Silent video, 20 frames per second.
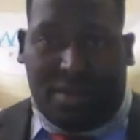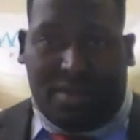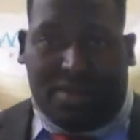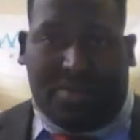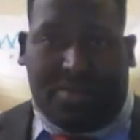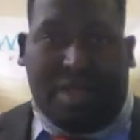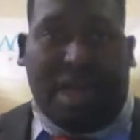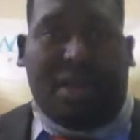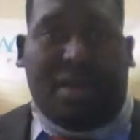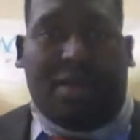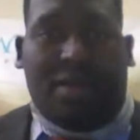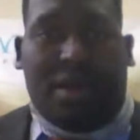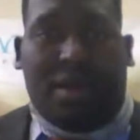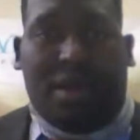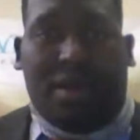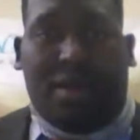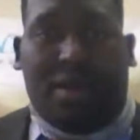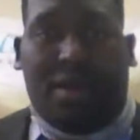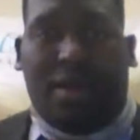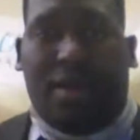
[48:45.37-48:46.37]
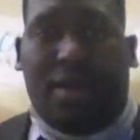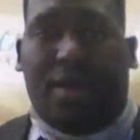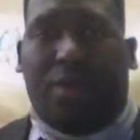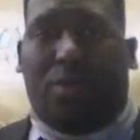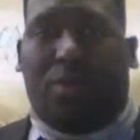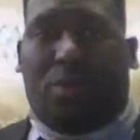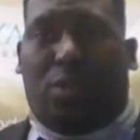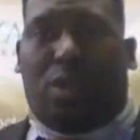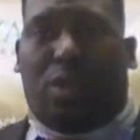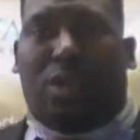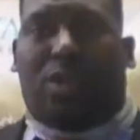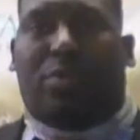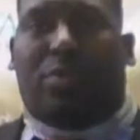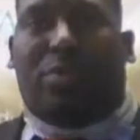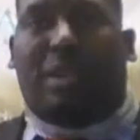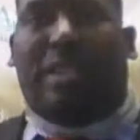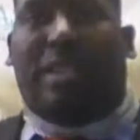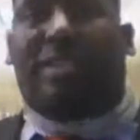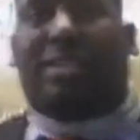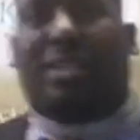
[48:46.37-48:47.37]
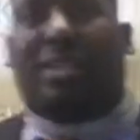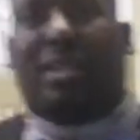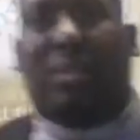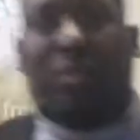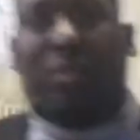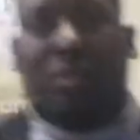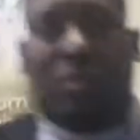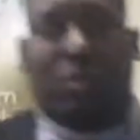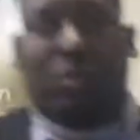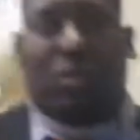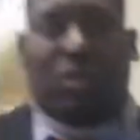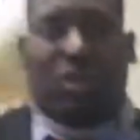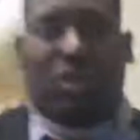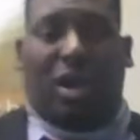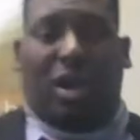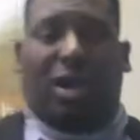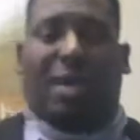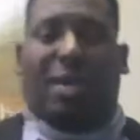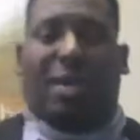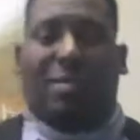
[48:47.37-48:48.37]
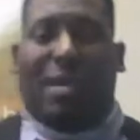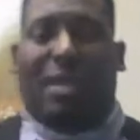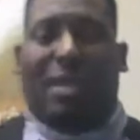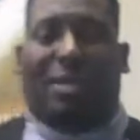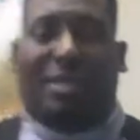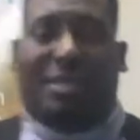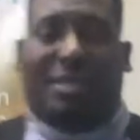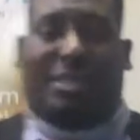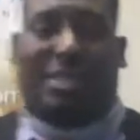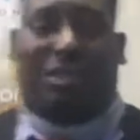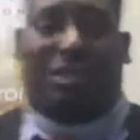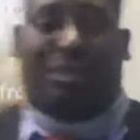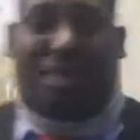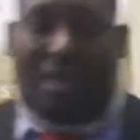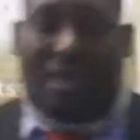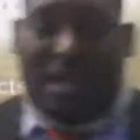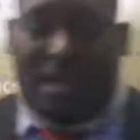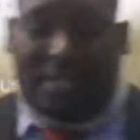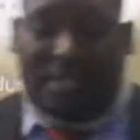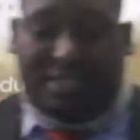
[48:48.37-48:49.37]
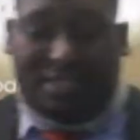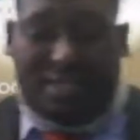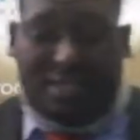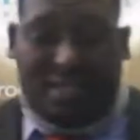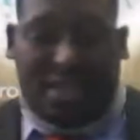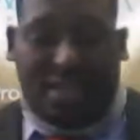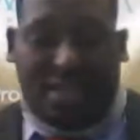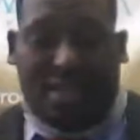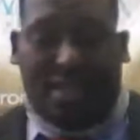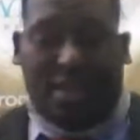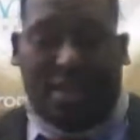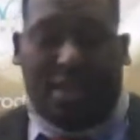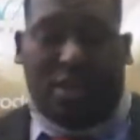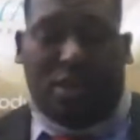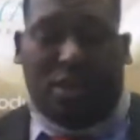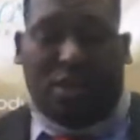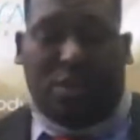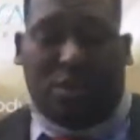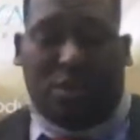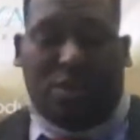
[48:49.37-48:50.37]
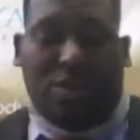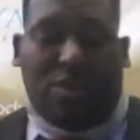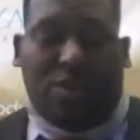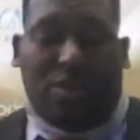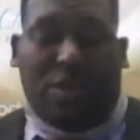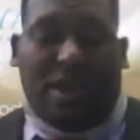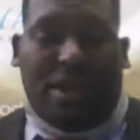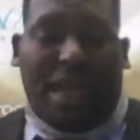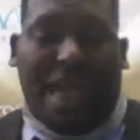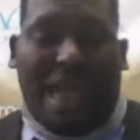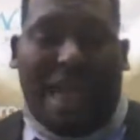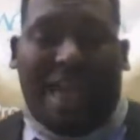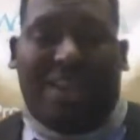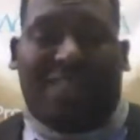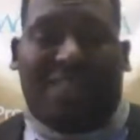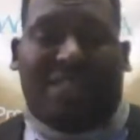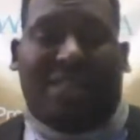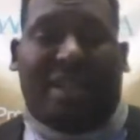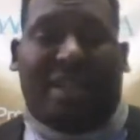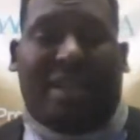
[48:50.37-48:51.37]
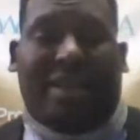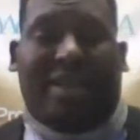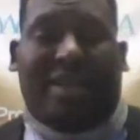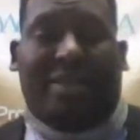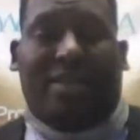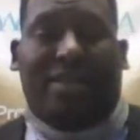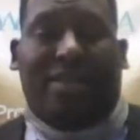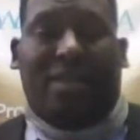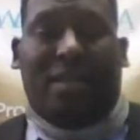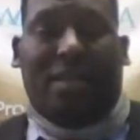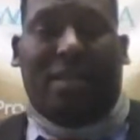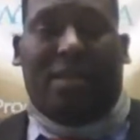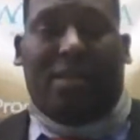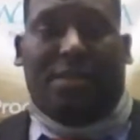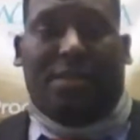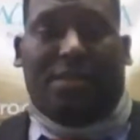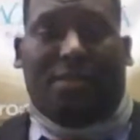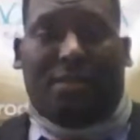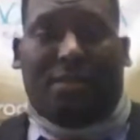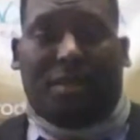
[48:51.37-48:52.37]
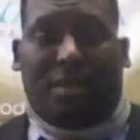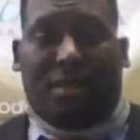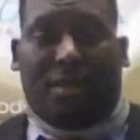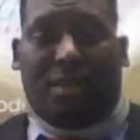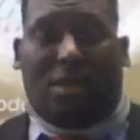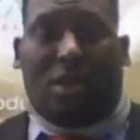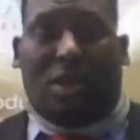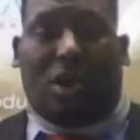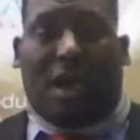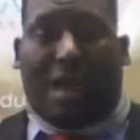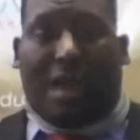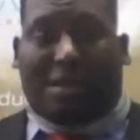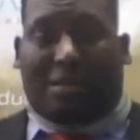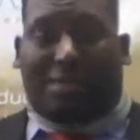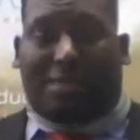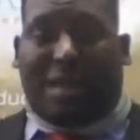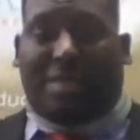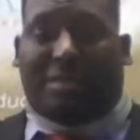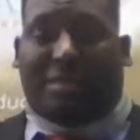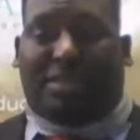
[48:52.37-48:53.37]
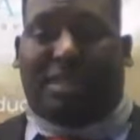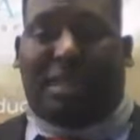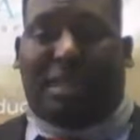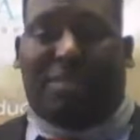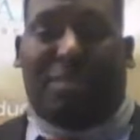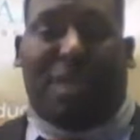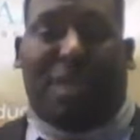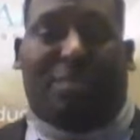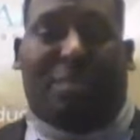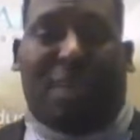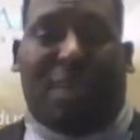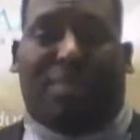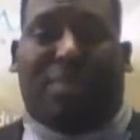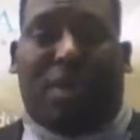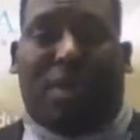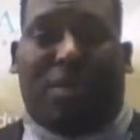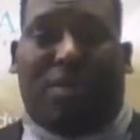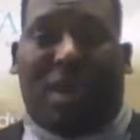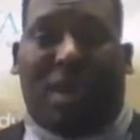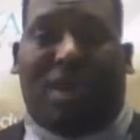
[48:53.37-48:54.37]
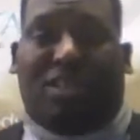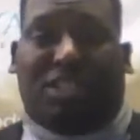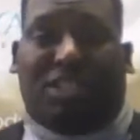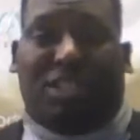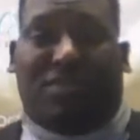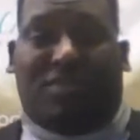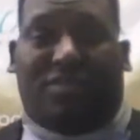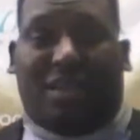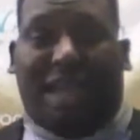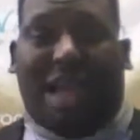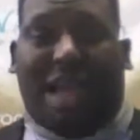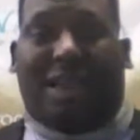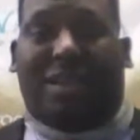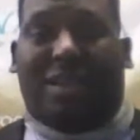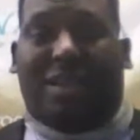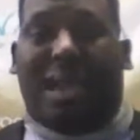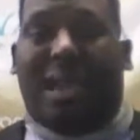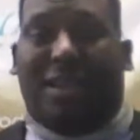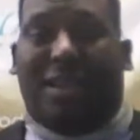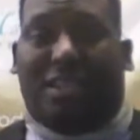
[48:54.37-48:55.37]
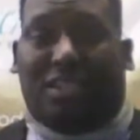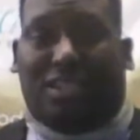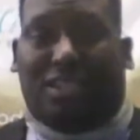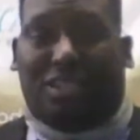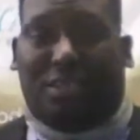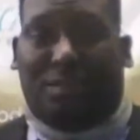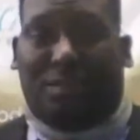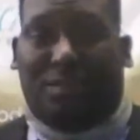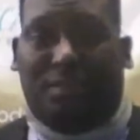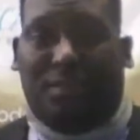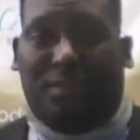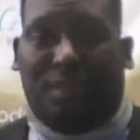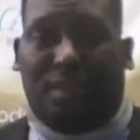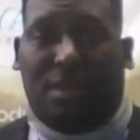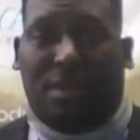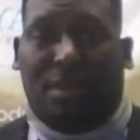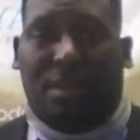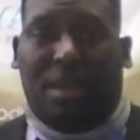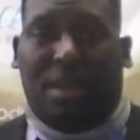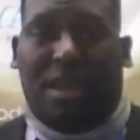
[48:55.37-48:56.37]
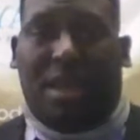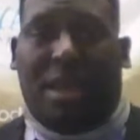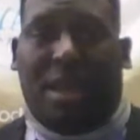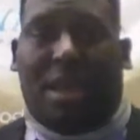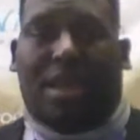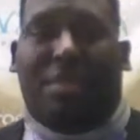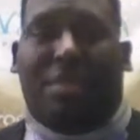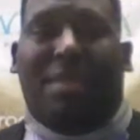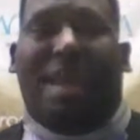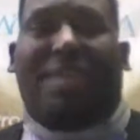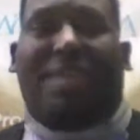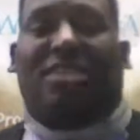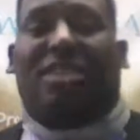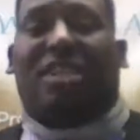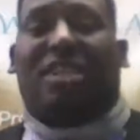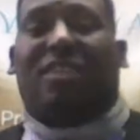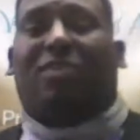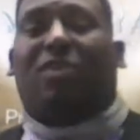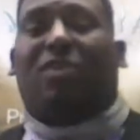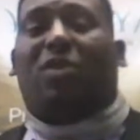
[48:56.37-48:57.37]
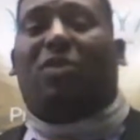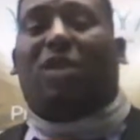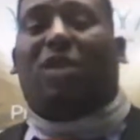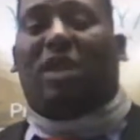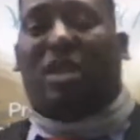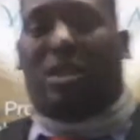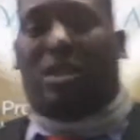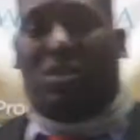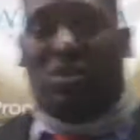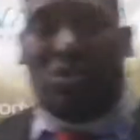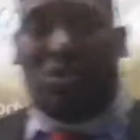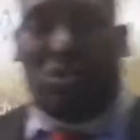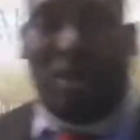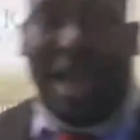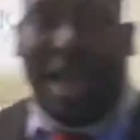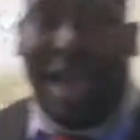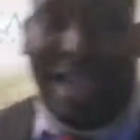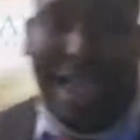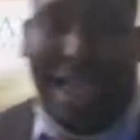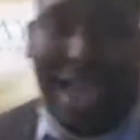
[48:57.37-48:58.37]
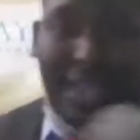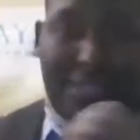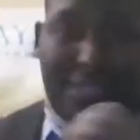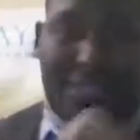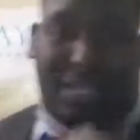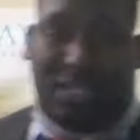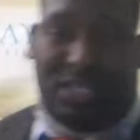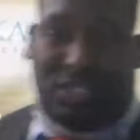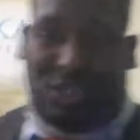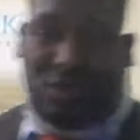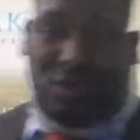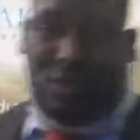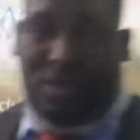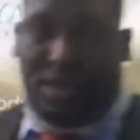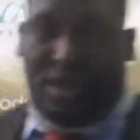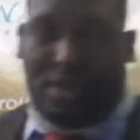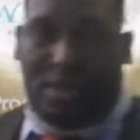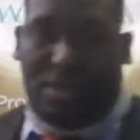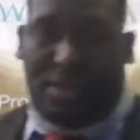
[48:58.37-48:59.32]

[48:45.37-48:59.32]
Now, one of the reasons we're talking about this is because we're having, as the Bible said, my people are perishing for lack of knowledge. And imagine if only you had access to it.